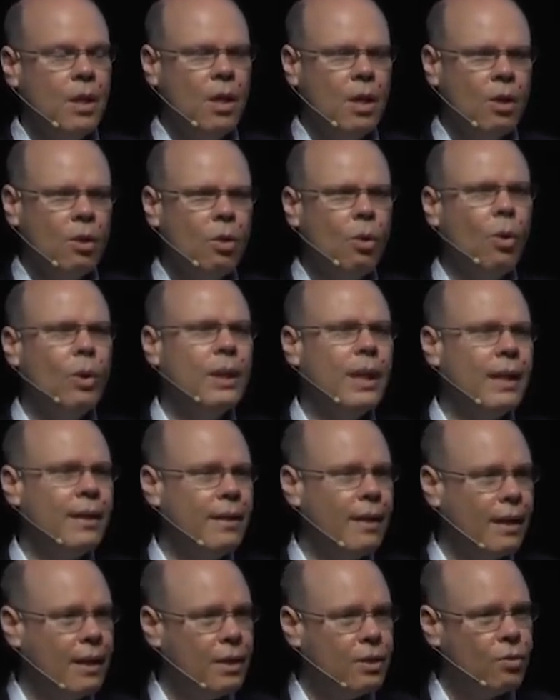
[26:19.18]
Gold, I
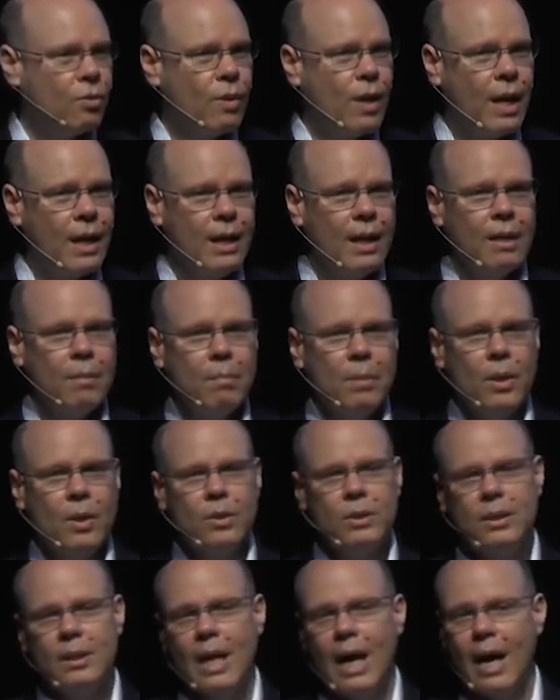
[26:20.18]
think, is rallying
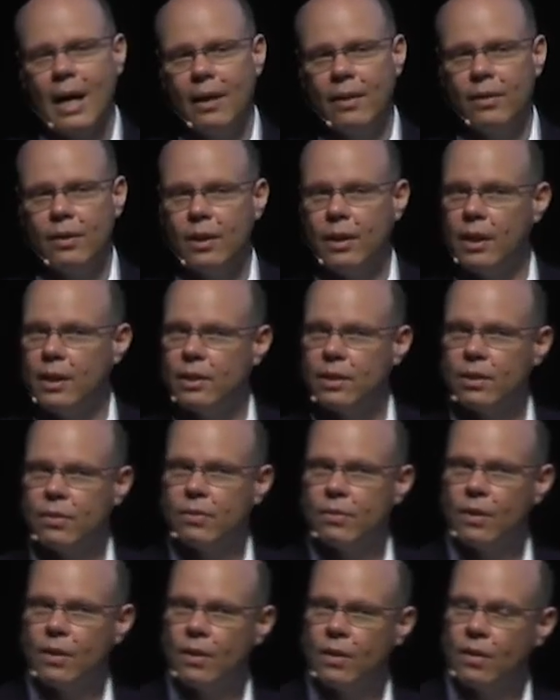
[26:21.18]
because either
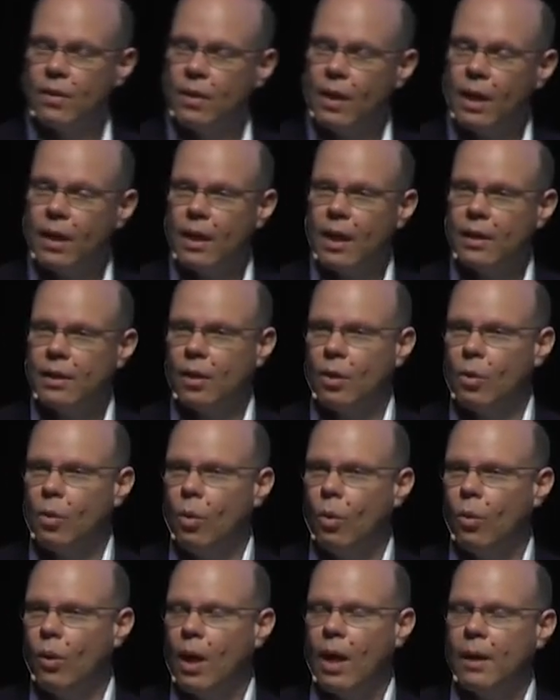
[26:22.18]
it's thinking the,
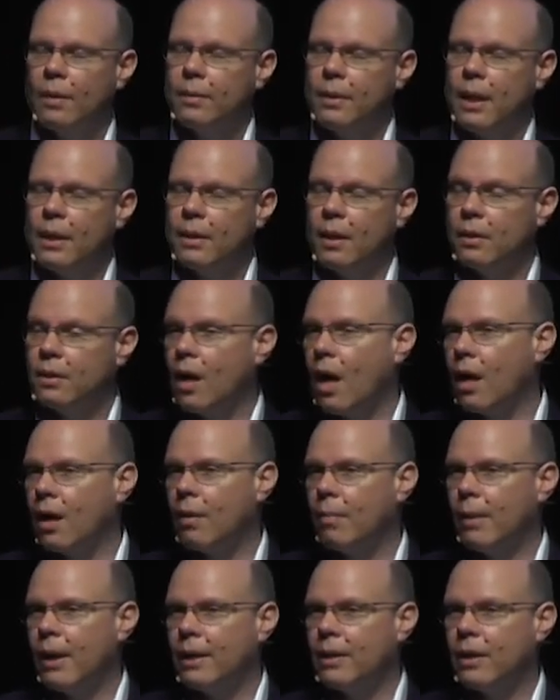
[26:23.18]
gold, uh, that the dollar
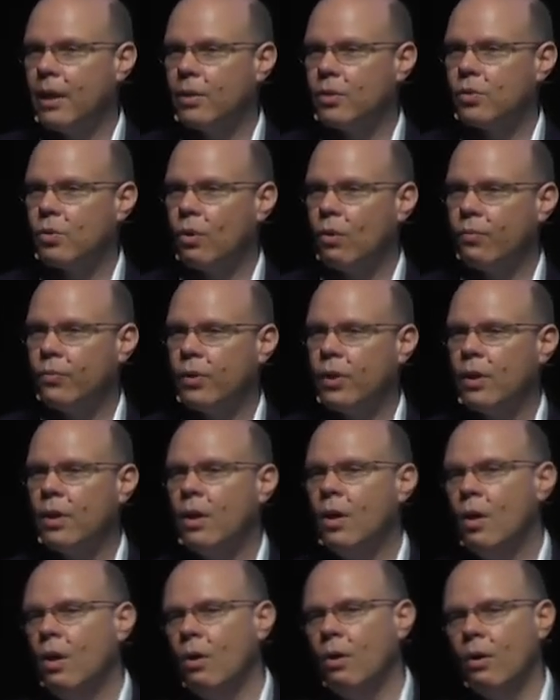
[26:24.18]
might get softer
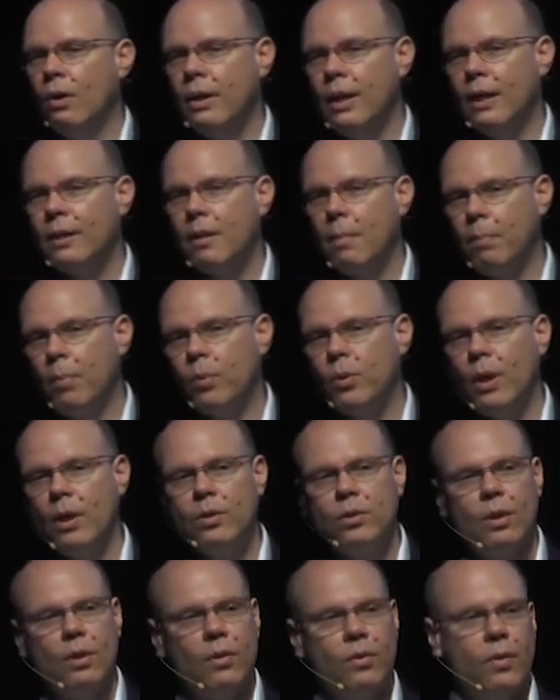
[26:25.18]
or that a
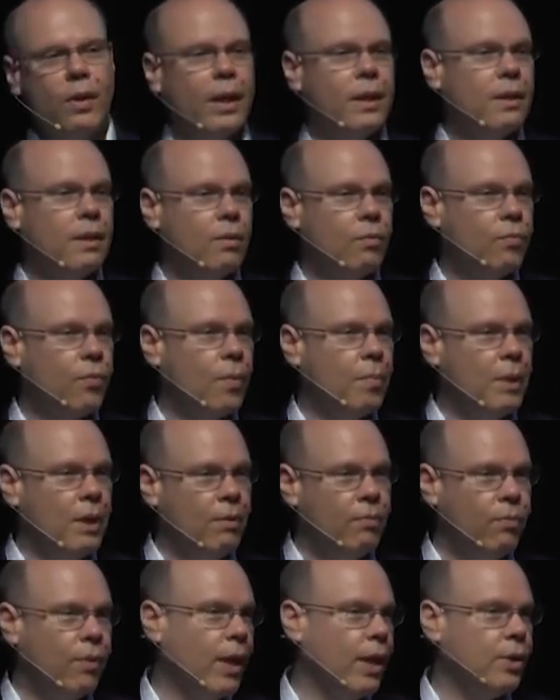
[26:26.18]
potential threat from
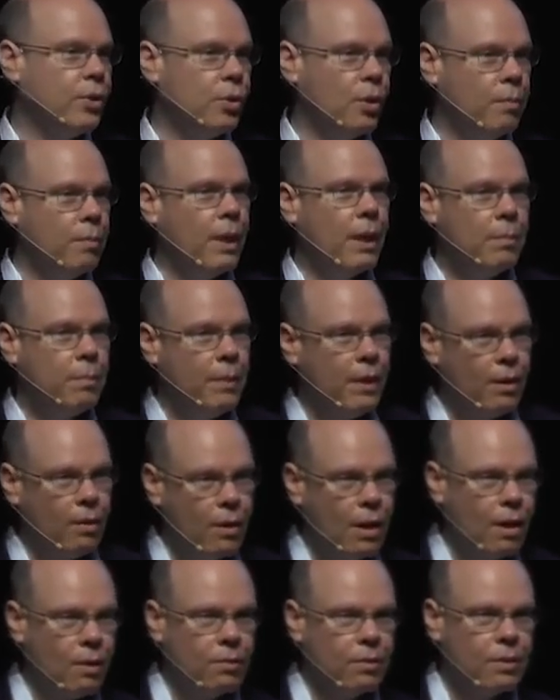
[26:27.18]
inflation might be
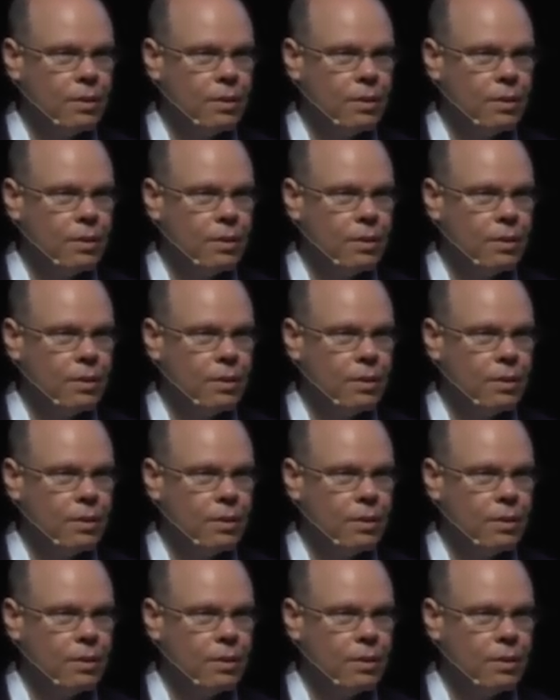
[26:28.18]
around.